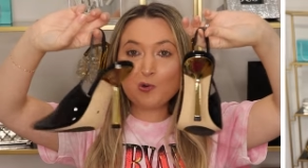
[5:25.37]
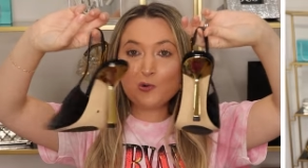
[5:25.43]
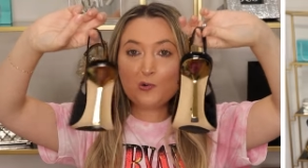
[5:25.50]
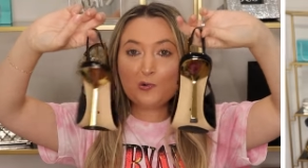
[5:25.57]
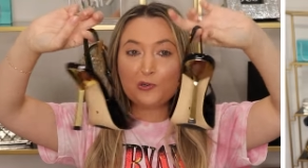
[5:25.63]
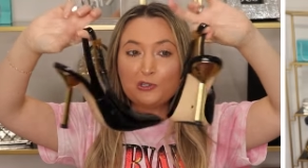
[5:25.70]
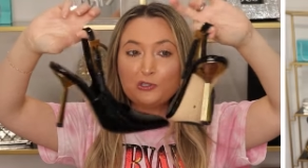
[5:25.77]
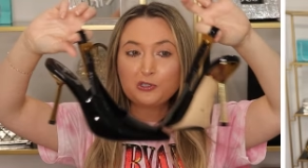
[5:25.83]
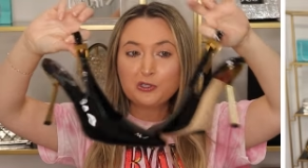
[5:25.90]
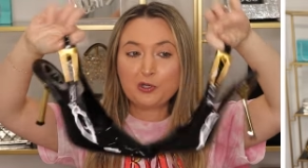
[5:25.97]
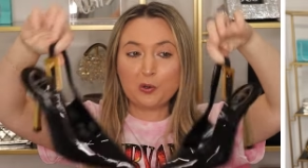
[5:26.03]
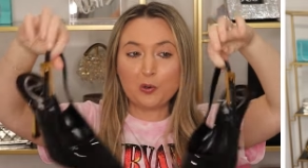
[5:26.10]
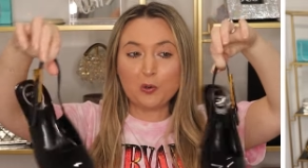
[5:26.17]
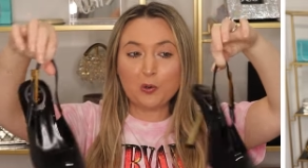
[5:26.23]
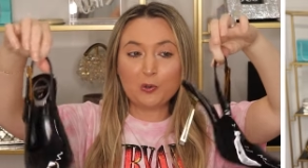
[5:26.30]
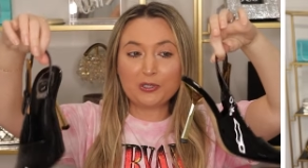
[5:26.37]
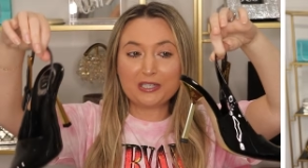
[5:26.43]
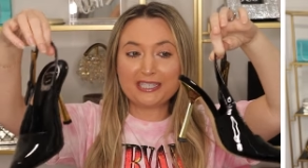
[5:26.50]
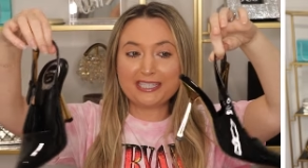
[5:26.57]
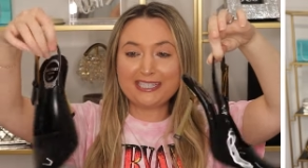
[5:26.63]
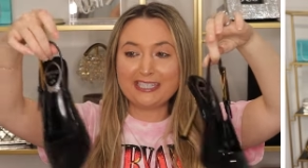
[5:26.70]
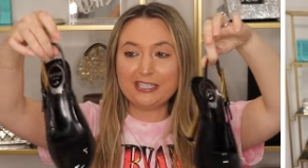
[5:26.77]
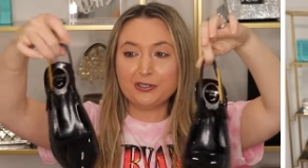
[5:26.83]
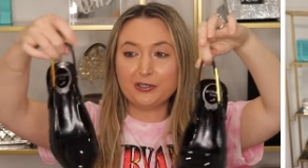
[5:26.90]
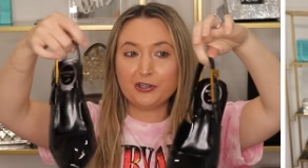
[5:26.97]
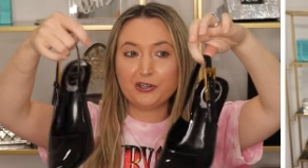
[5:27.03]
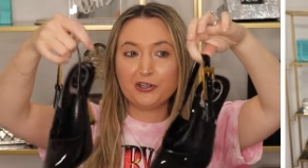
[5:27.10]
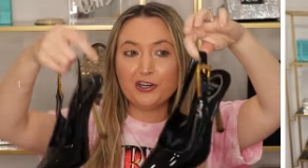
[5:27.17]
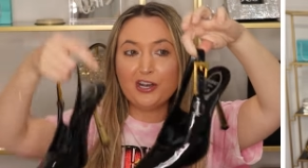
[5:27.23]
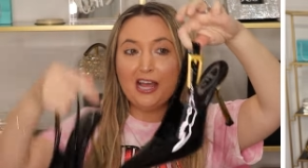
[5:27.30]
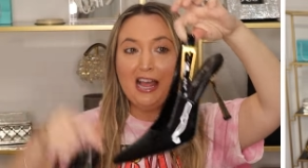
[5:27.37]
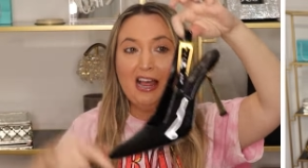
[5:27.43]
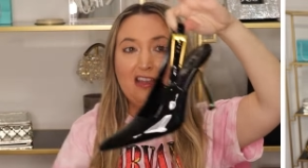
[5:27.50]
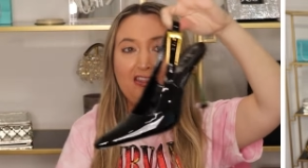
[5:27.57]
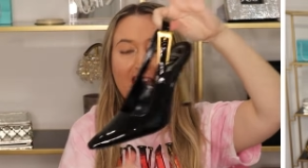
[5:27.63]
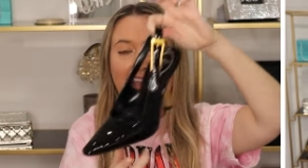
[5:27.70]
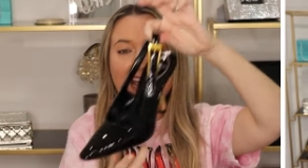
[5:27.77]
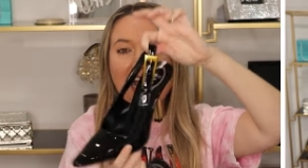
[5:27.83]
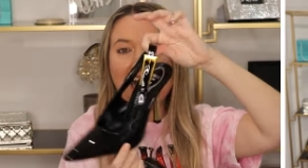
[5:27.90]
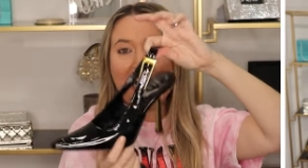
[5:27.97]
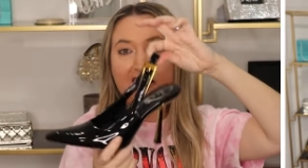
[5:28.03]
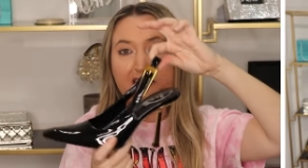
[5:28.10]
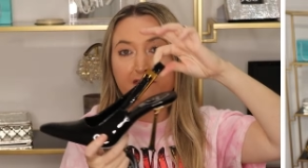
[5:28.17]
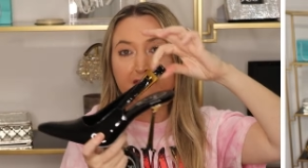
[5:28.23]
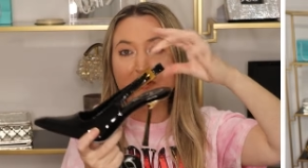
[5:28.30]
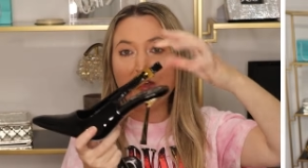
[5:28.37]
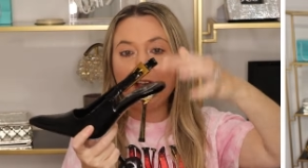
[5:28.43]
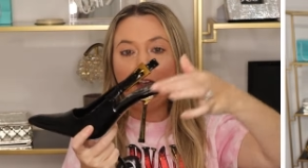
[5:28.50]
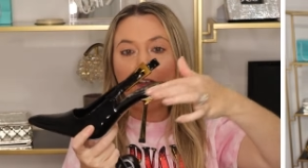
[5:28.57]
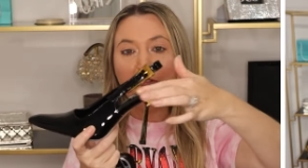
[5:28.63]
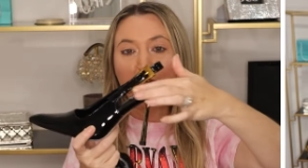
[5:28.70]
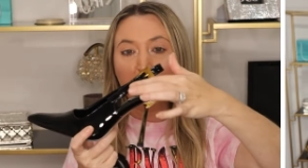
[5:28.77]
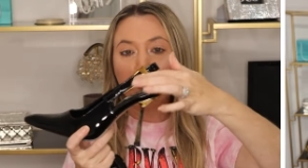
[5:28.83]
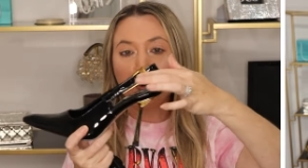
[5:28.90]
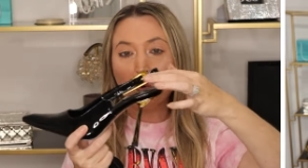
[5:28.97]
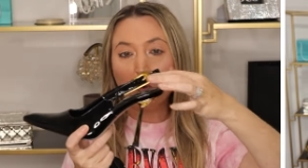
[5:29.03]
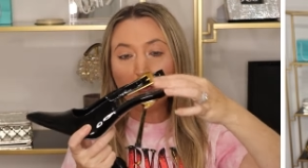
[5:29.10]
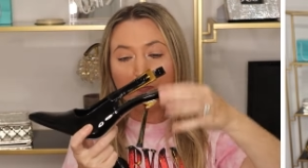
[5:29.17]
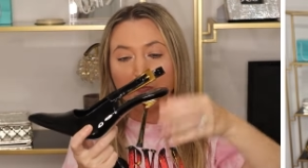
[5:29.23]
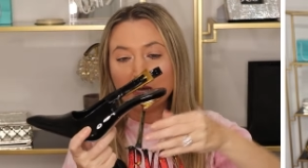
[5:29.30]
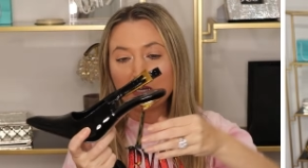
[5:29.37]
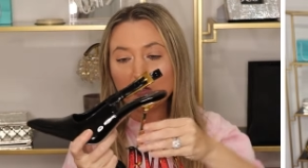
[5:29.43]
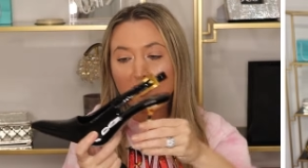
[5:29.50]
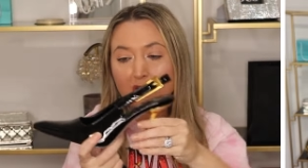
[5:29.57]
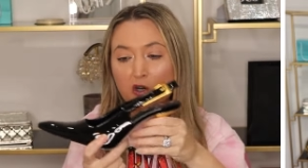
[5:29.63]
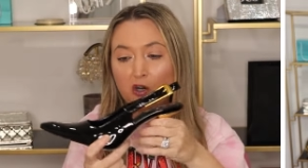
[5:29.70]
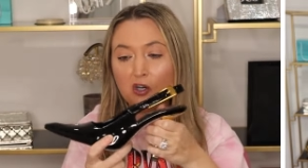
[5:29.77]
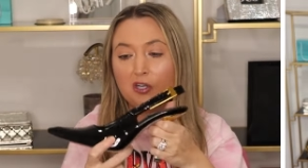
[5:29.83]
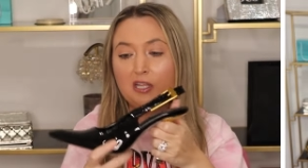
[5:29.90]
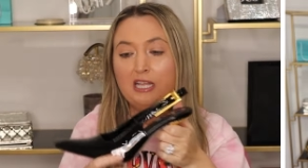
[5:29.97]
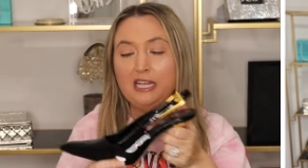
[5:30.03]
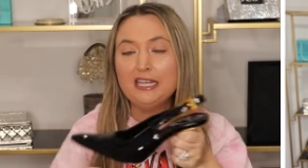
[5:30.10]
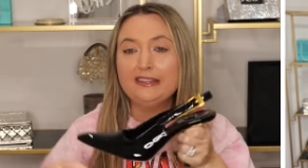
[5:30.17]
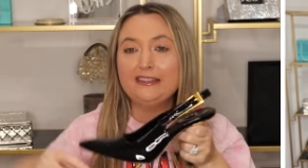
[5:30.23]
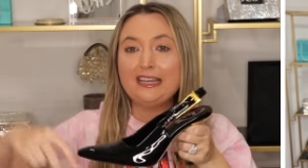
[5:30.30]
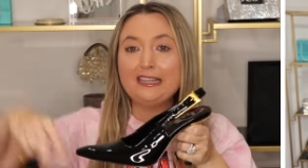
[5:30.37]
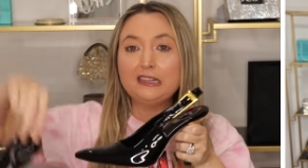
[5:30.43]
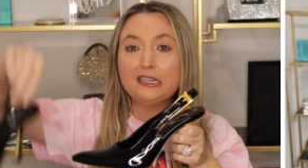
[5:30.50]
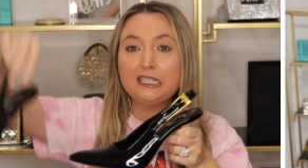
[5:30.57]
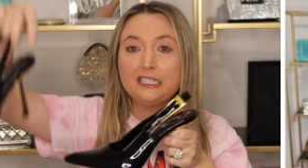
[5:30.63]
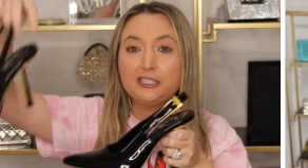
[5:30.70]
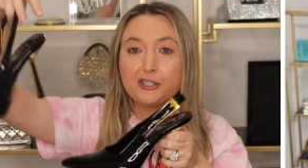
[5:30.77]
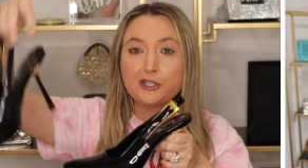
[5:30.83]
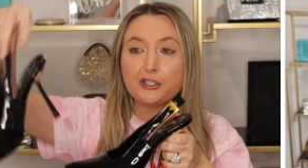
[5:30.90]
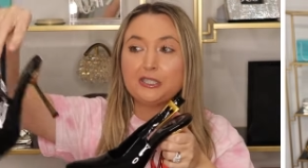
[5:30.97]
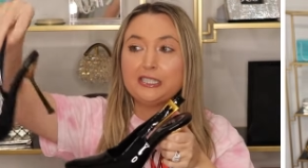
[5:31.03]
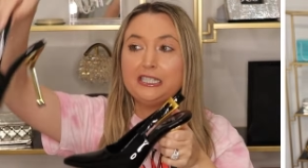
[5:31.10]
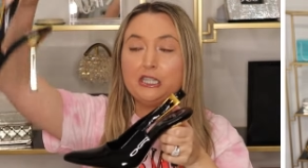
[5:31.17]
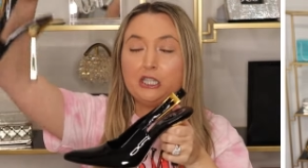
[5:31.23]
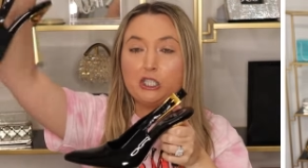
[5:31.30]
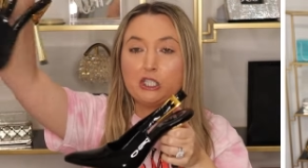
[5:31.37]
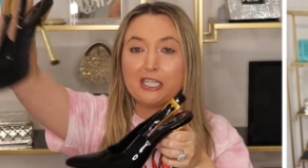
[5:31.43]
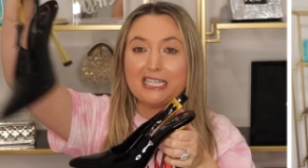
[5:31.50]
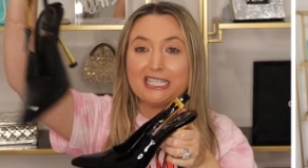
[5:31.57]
cool gold heel. They have the gold buckle. They literally look